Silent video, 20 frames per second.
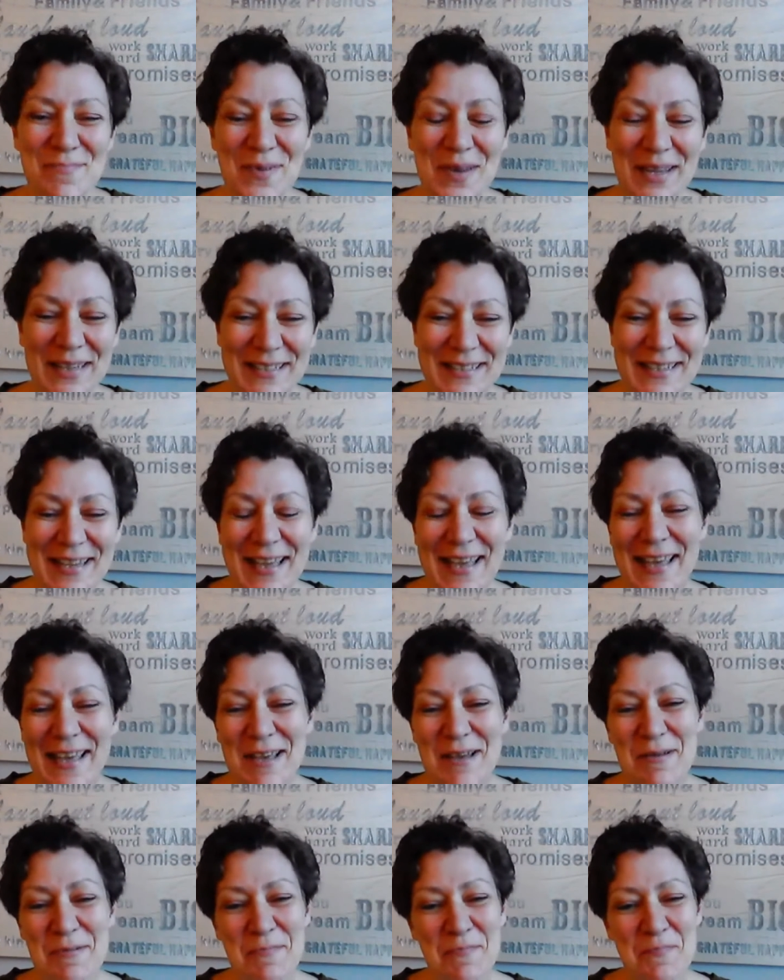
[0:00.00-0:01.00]
But
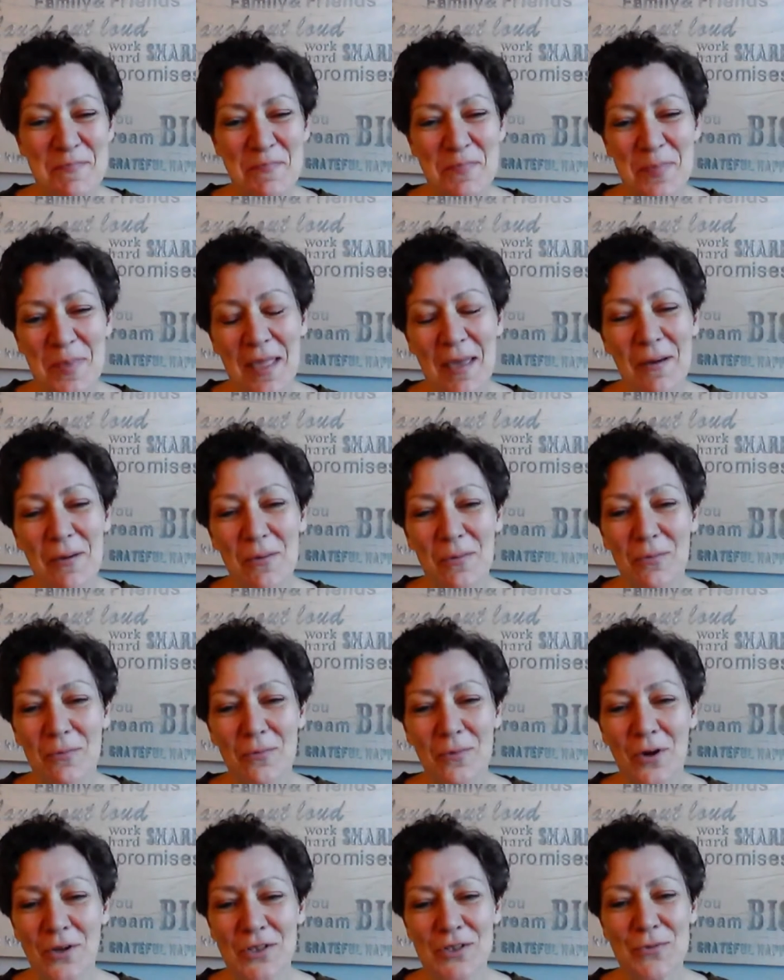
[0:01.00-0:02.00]
um,
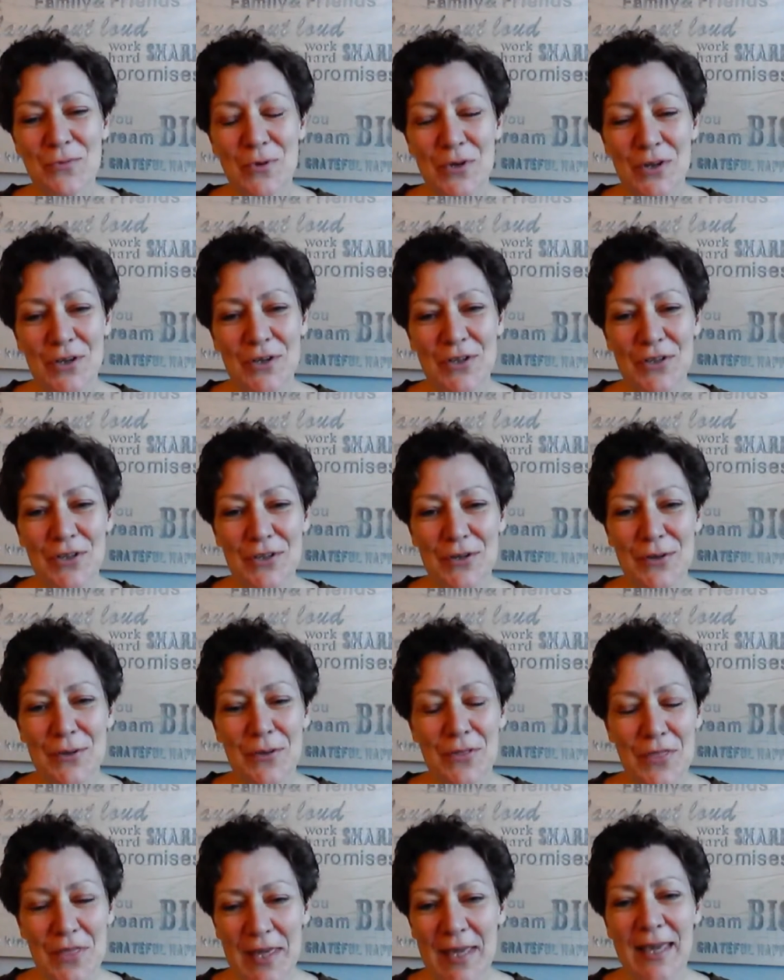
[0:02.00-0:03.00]
what were you
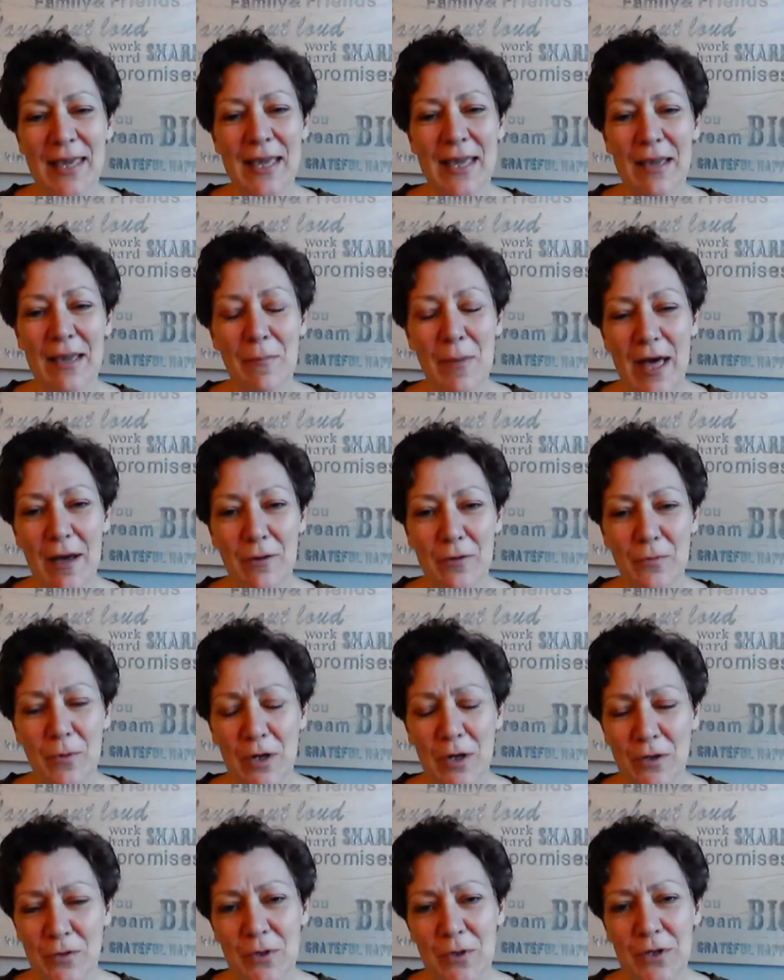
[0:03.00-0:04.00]
thinking about?
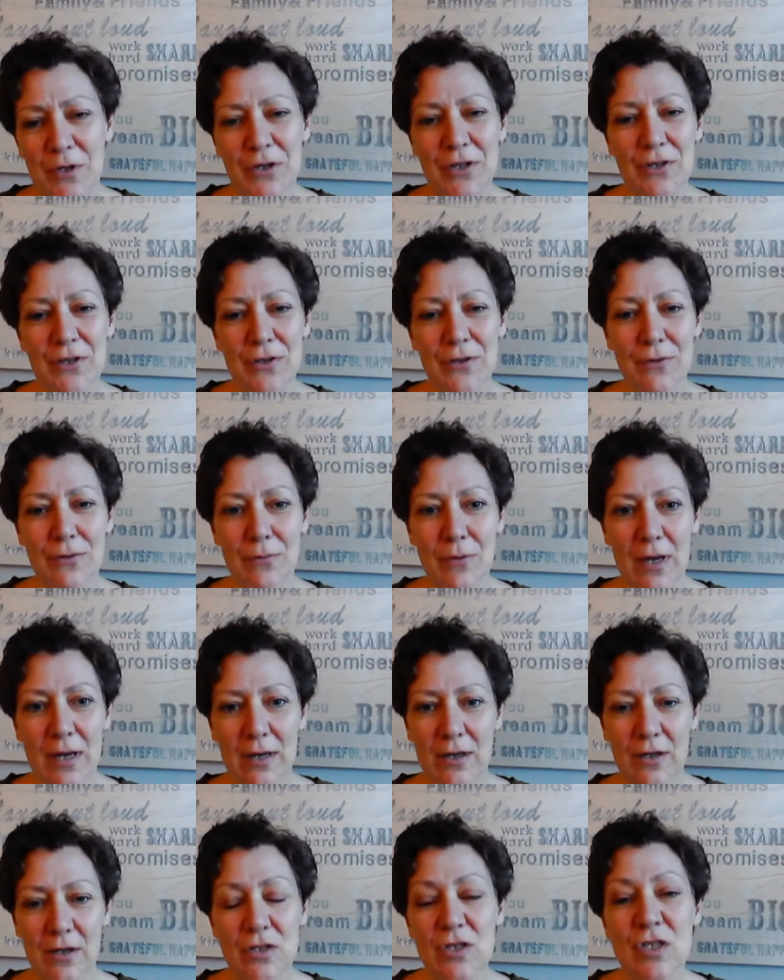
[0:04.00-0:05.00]
What were you uh,
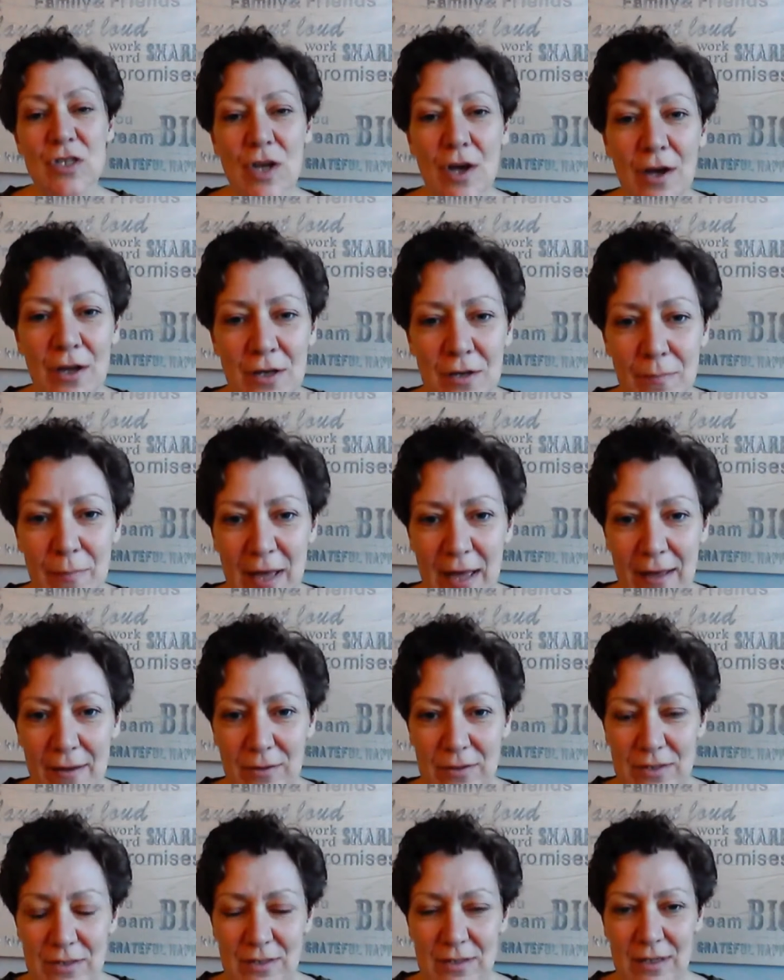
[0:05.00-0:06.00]
concerned about?